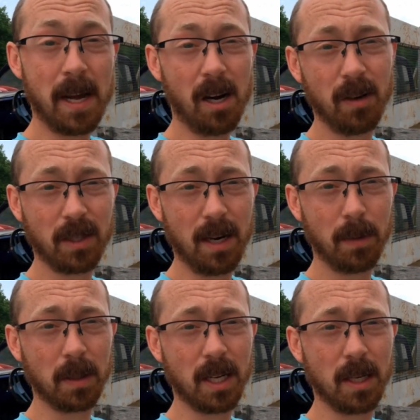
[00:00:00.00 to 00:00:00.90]
I'll have
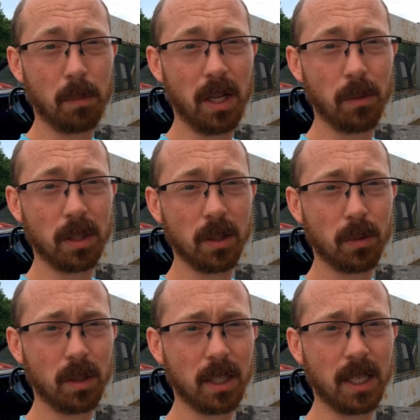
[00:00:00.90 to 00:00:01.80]
time to kind of play with
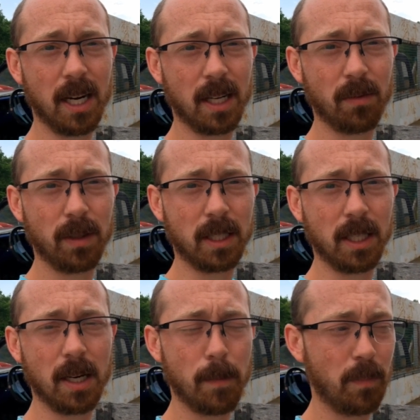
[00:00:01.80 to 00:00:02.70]
this one and kind of fix
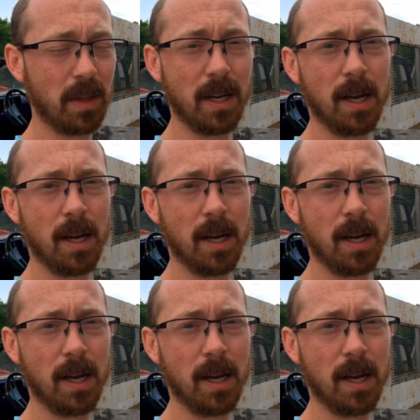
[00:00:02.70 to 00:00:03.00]
it up.